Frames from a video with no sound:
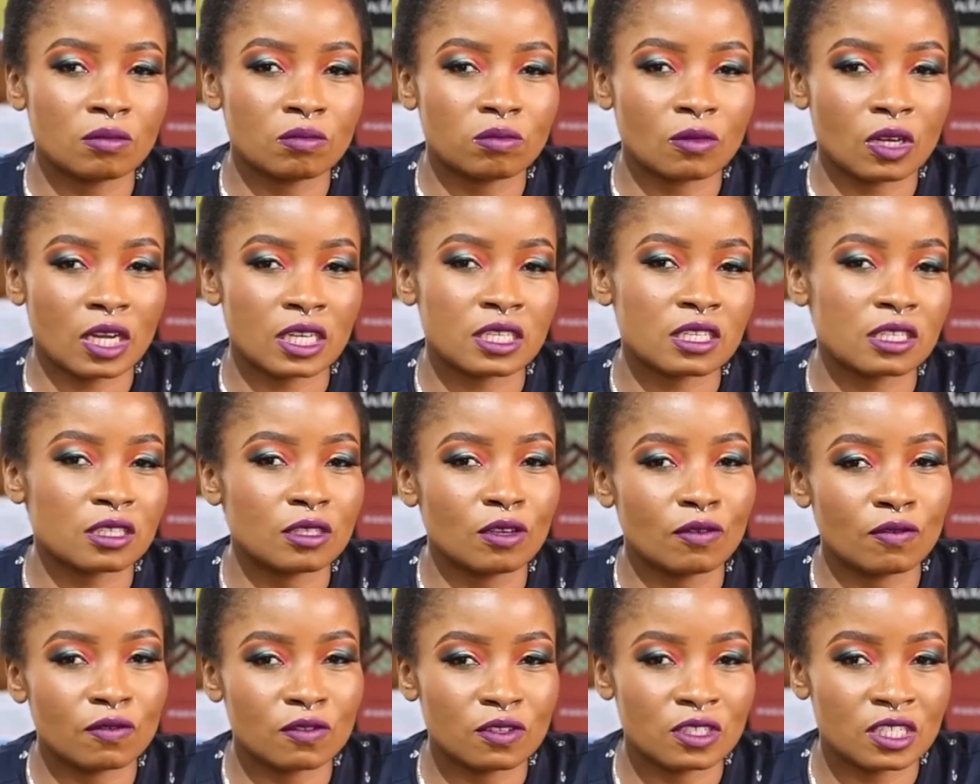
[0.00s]
courtesy
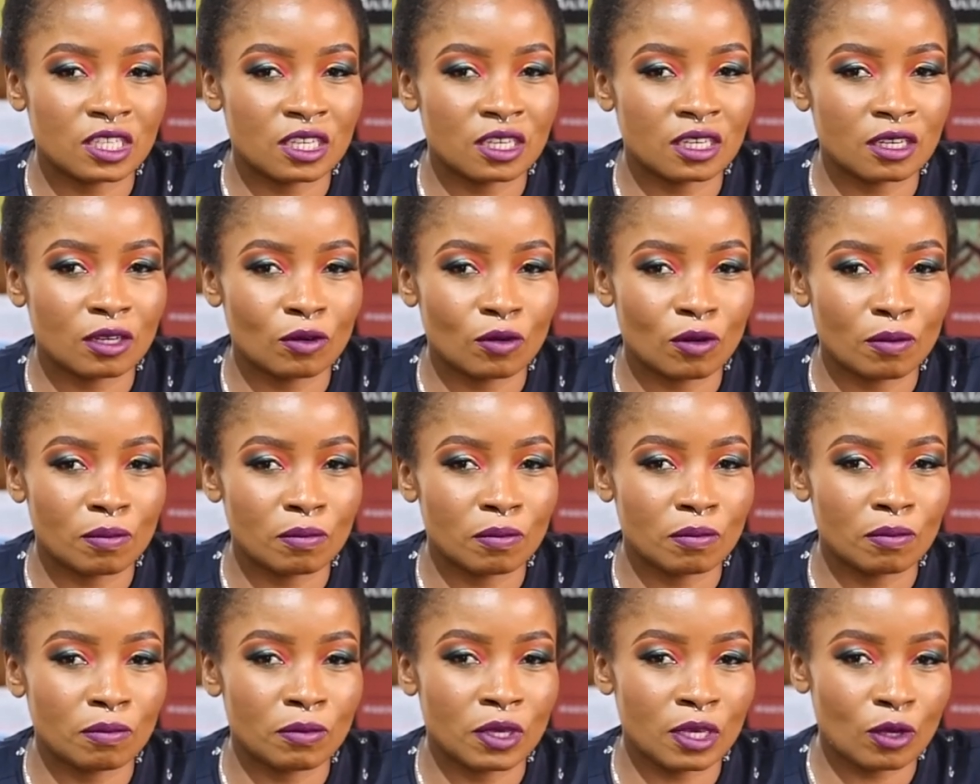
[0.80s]
of Njeri
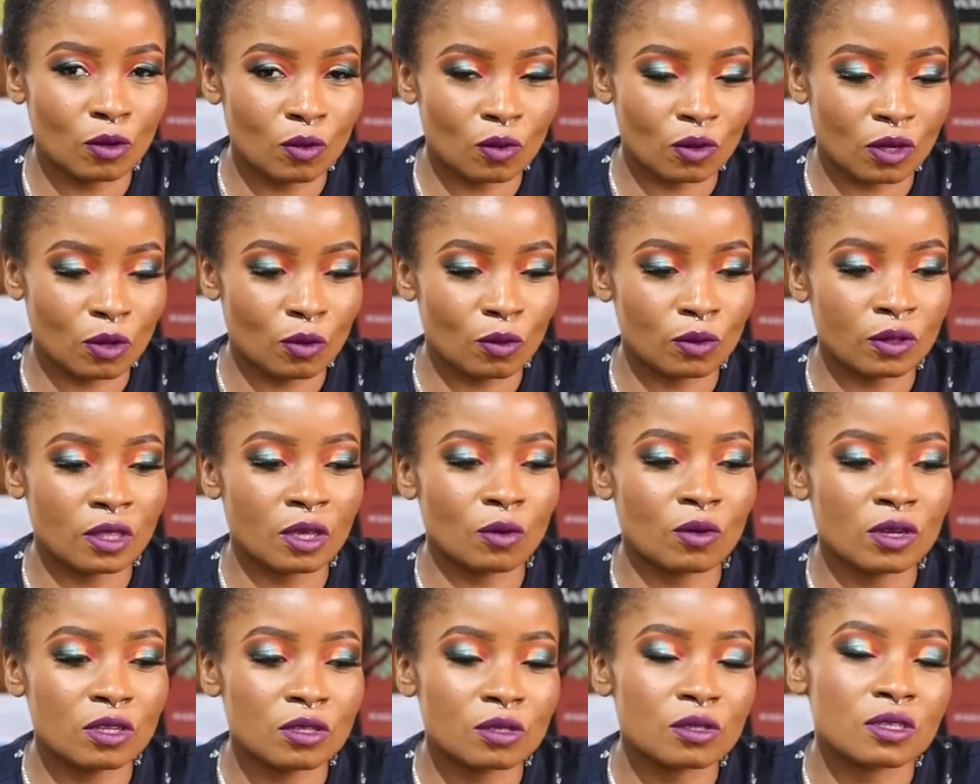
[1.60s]
Omigui, they
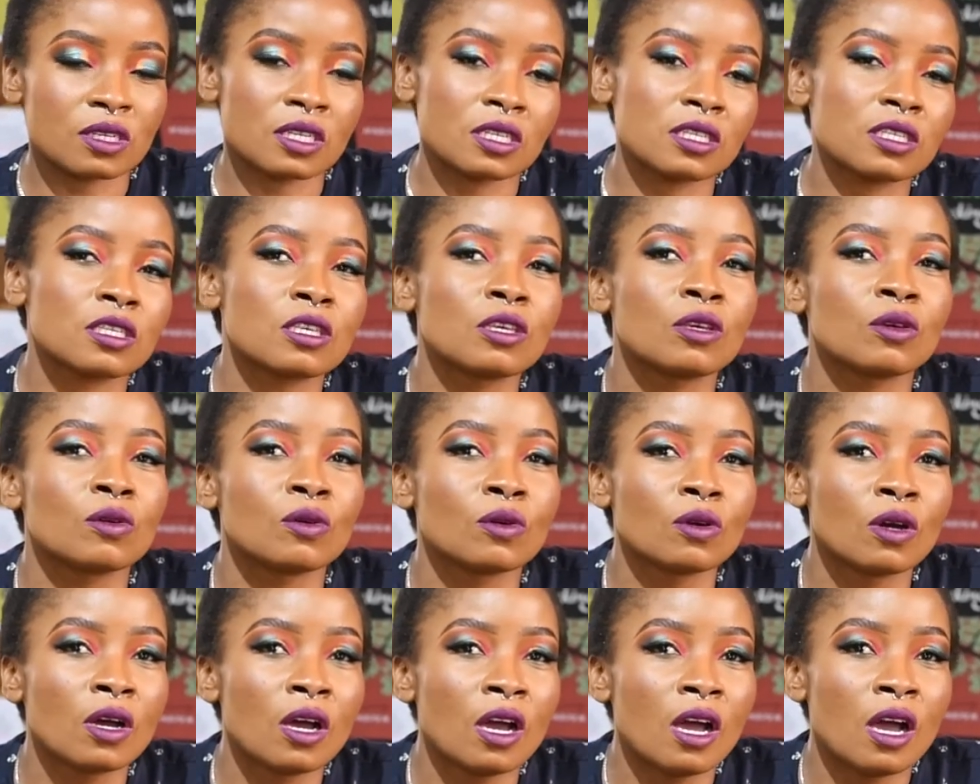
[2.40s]
went to
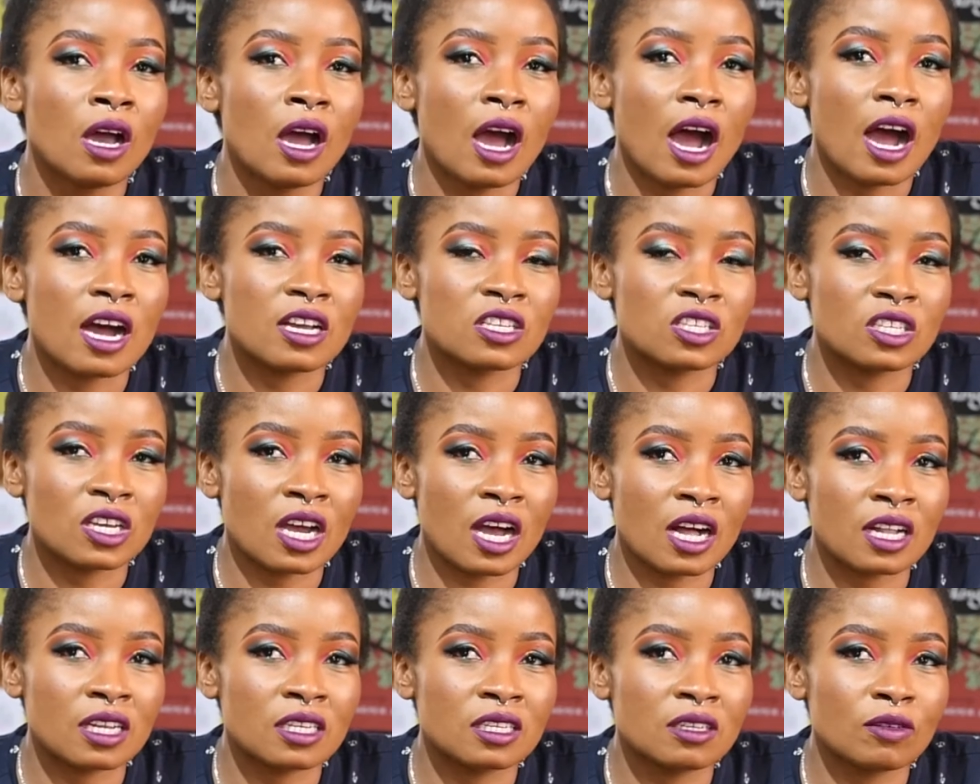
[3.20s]
rescue a
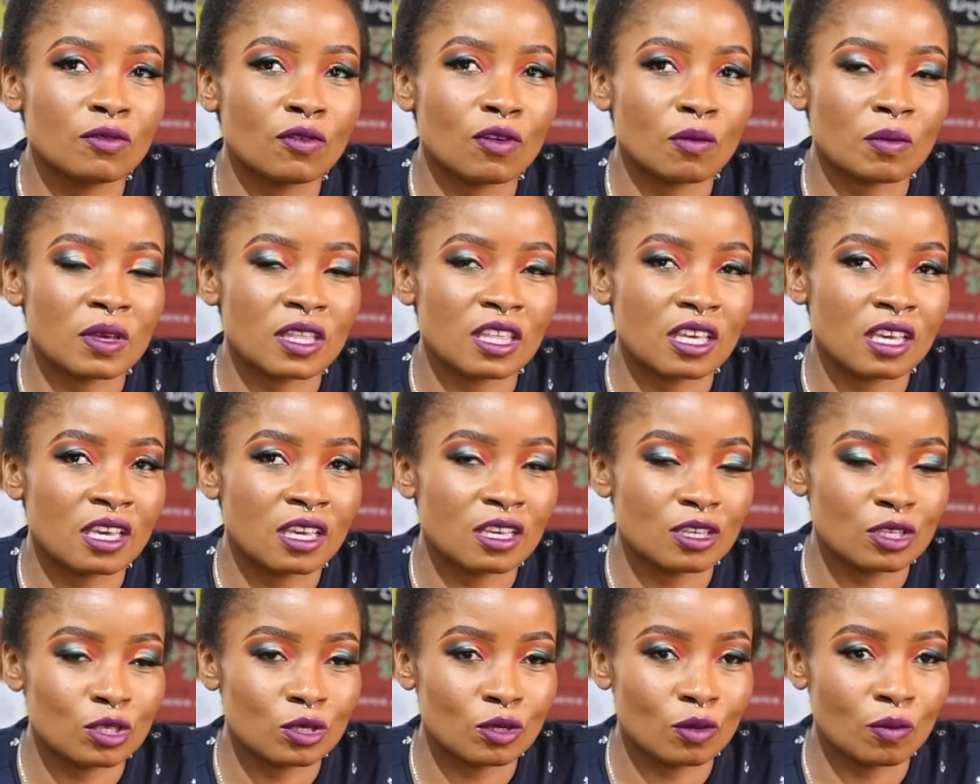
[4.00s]
child from, I think,
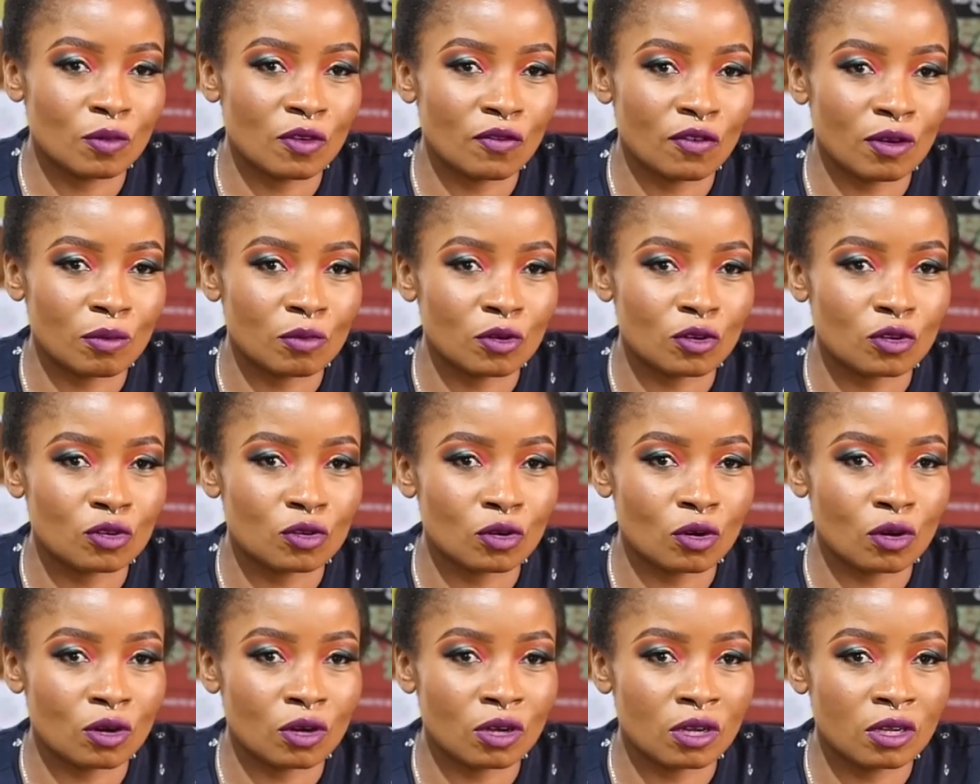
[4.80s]
Kisumu, if I'm not
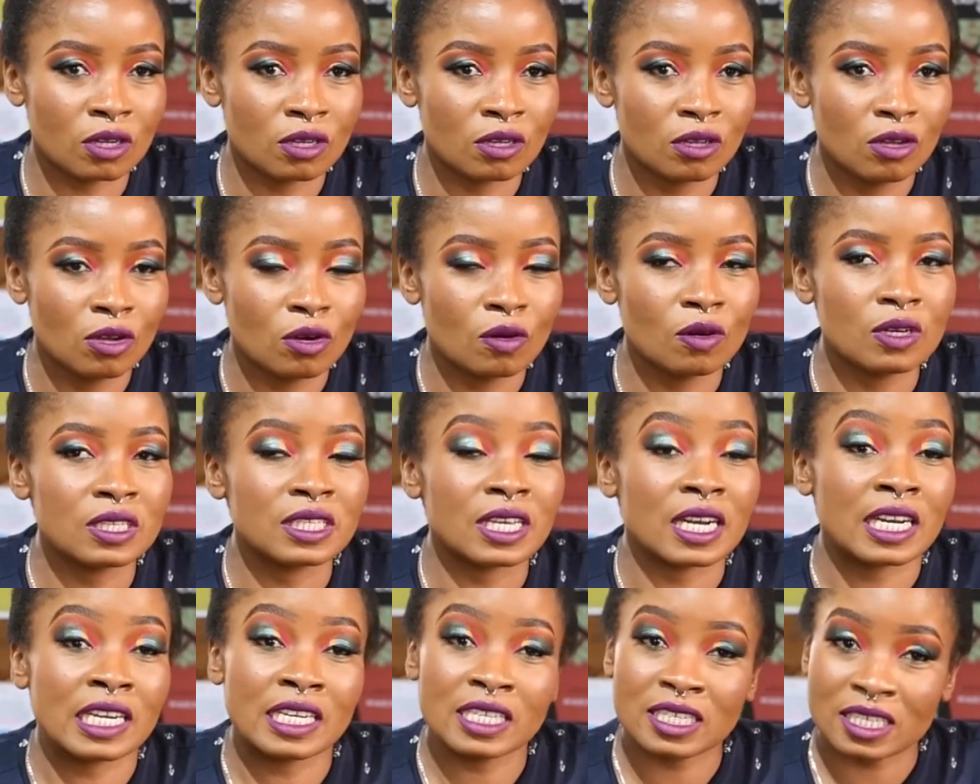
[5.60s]
wrong, who is
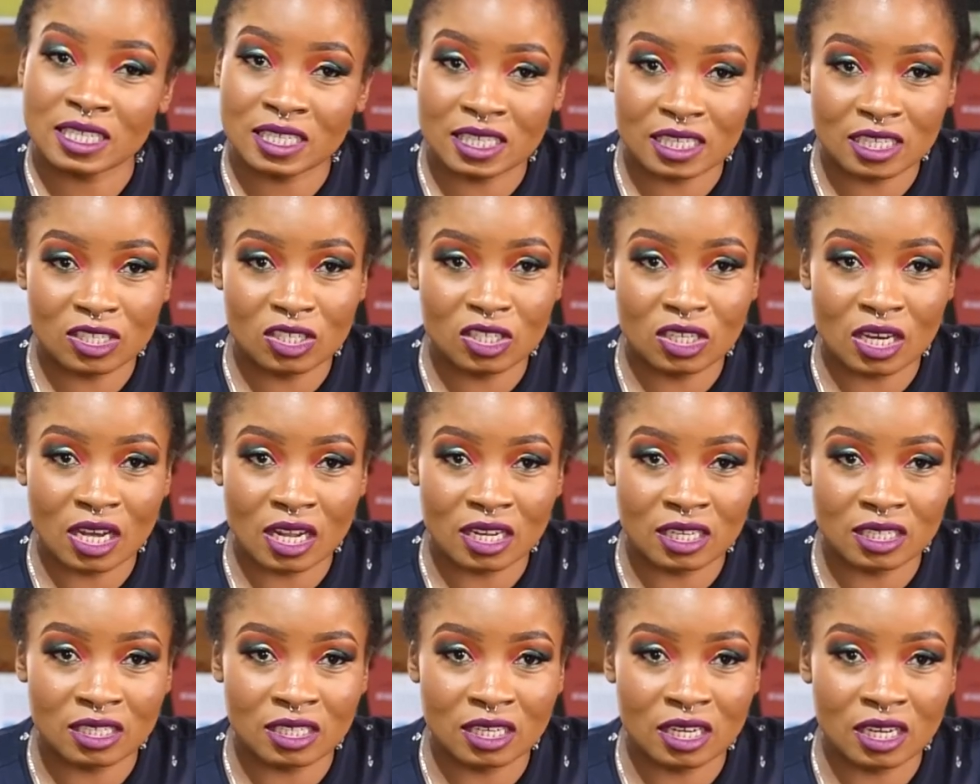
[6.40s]
an intersex
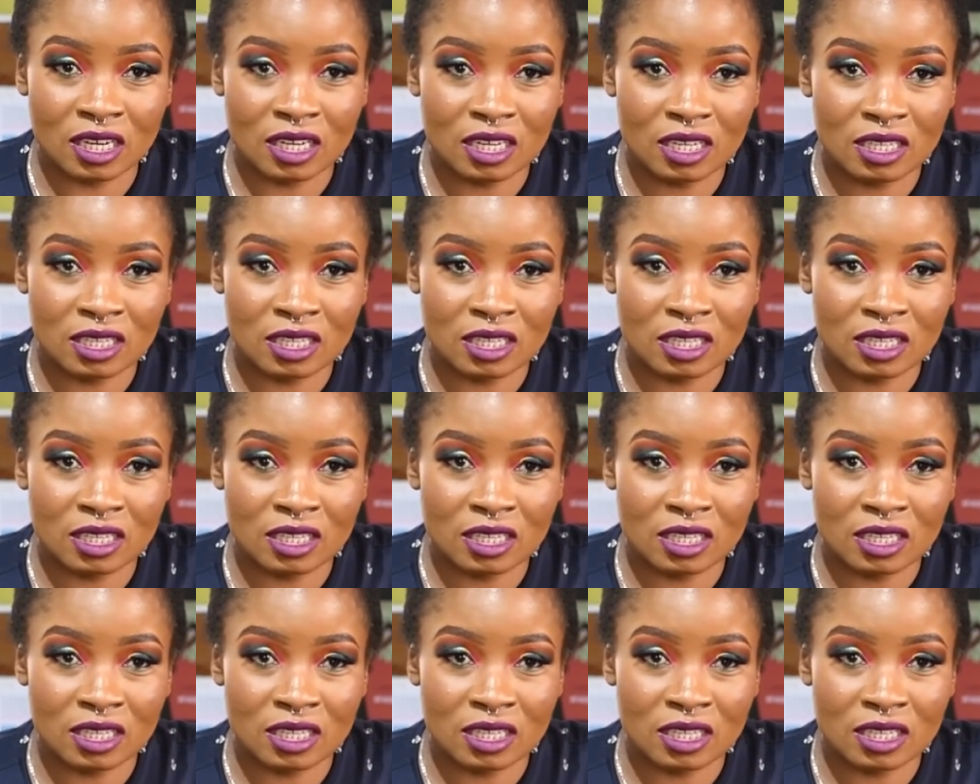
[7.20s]
child, yeah?